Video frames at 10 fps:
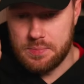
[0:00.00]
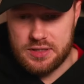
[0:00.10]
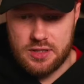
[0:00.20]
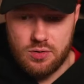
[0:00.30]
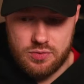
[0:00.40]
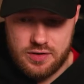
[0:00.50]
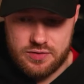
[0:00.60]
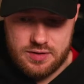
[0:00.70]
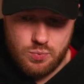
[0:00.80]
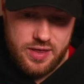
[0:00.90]
deal
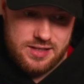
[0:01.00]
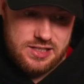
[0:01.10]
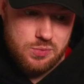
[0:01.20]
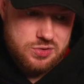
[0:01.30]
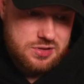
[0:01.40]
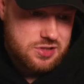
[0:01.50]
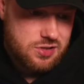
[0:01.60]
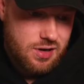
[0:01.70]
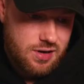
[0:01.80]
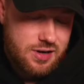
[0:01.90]
given where that team was at the
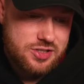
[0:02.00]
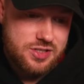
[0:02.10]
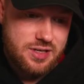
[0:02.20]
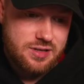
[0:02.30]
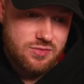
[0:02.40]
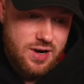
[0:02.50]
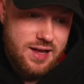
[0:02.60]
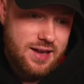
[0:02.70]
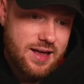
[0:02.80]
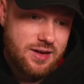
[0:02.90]
start of last year, right?
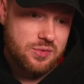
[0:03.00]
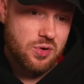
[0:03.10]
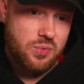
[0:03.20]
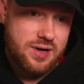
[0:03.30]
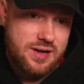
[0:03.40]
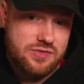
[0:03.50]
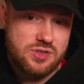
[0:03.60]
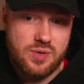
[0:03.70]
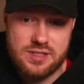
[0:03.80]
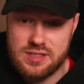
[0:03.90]
Let alone not winning it for 26